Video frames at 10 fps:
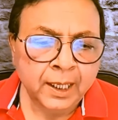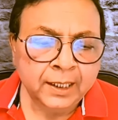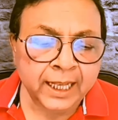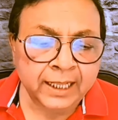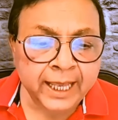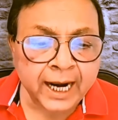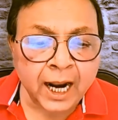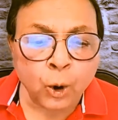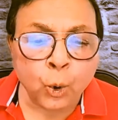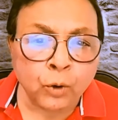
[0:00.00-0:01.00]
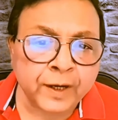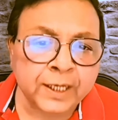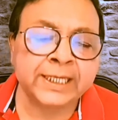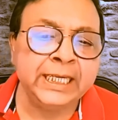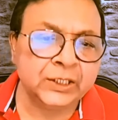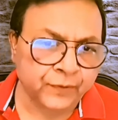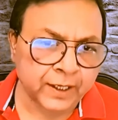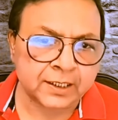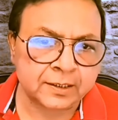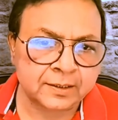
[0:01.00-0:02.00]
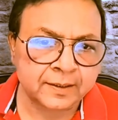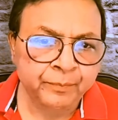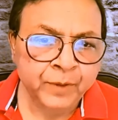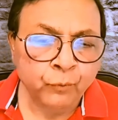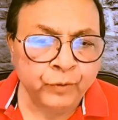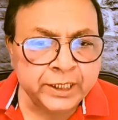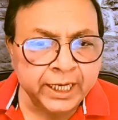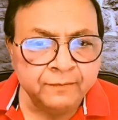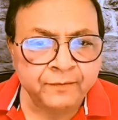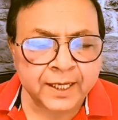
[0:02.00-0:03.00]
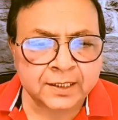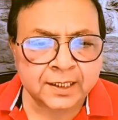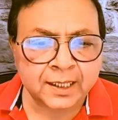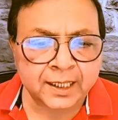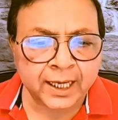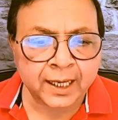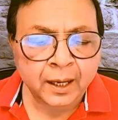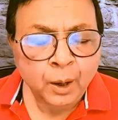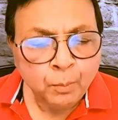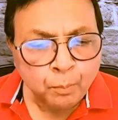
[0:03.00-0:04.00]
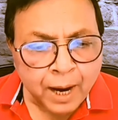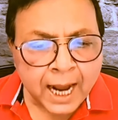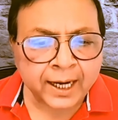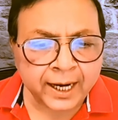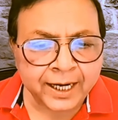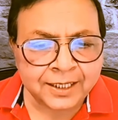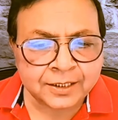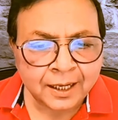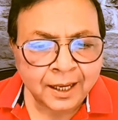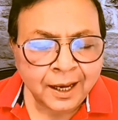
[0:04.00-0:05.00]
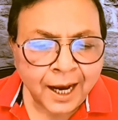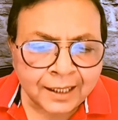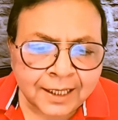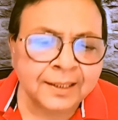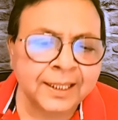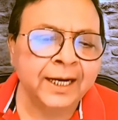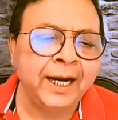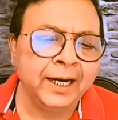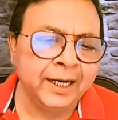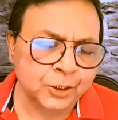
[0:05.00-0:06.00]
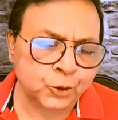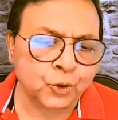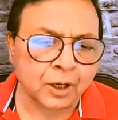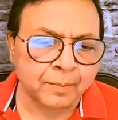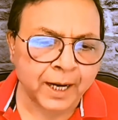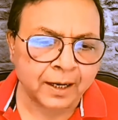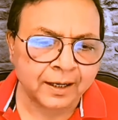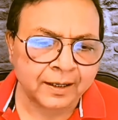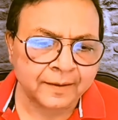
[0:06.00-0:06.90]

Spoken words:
Then there are overseas funds which invest in the markets other than Indian stock market.